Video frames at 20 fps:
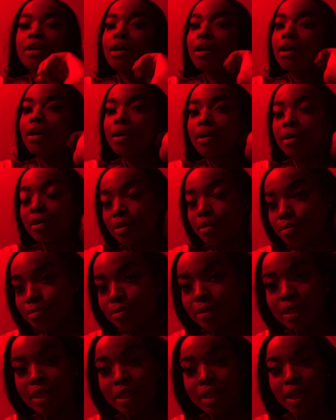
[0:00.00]

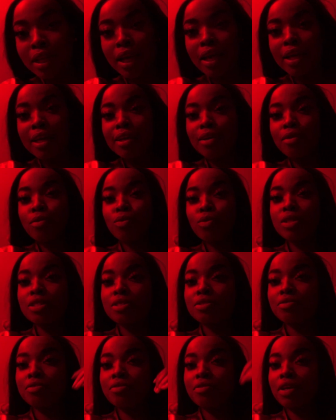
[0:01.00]
Tonight
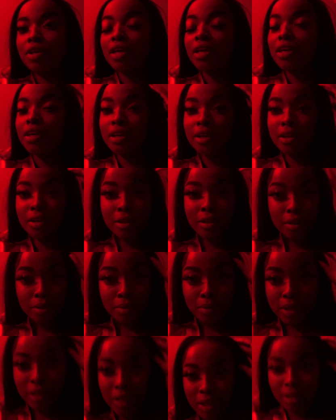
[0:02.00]
was
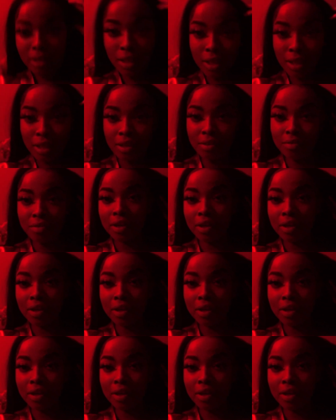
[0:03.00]
very,